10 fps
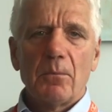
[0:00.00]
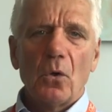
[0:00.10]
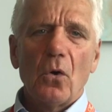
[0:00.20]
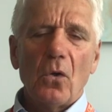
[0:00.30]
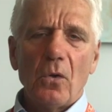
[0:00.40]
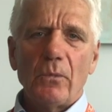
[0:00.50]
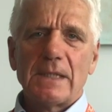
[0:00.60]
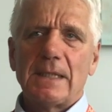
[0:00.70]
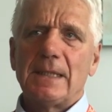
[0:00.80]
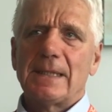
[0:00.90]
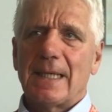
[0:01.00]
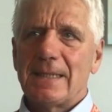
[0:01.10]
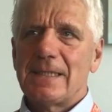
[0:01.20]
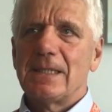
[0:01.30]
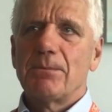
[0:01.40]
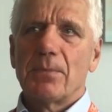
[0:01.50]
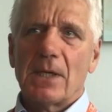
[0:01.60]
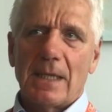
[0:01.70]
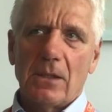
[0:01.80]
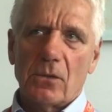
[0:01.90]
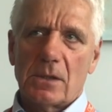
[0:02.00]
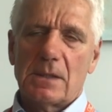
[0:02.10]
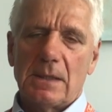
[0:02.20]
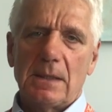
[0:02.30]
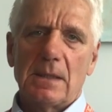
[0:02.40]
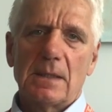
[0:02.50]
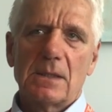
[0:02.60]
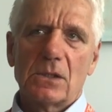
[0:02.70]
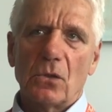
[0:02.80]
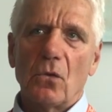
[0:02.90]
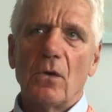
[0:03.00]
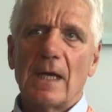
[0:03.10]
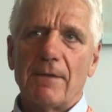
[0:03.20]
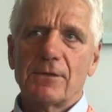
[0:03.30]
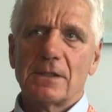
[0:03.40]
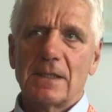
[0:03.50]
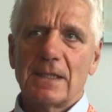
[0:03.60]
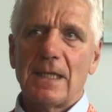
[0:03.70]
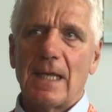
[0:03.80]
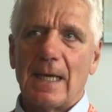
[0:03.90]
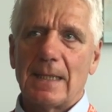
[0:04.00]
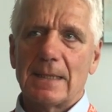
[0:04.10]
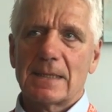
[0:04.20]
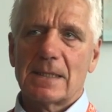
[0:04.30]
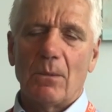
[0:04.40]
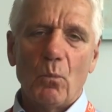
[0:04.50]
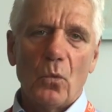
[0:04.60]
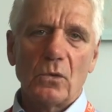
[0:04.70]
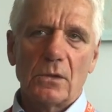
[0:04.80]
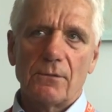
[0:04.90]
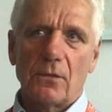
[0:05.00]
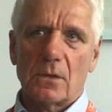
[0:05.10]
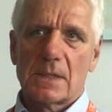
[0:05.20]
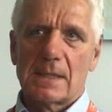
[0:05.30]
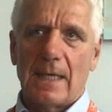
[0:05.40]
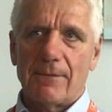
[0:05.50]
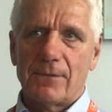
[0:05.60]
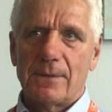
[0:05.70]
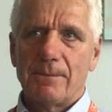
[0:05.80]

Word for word: but all with a united priority to look after the clients and wonderful staff.